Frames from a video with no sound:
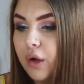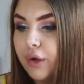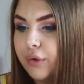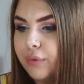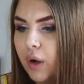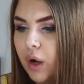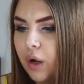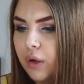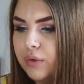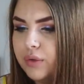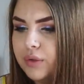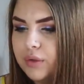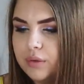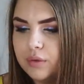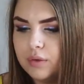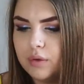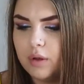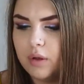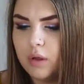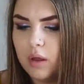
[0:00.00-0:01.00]

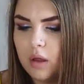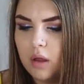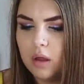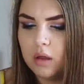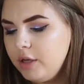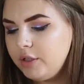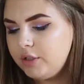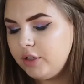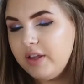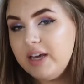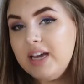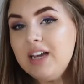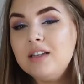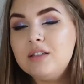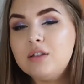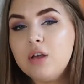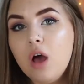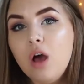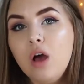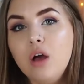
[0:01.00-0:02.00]
Gross. So
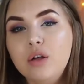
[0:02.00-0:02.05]
these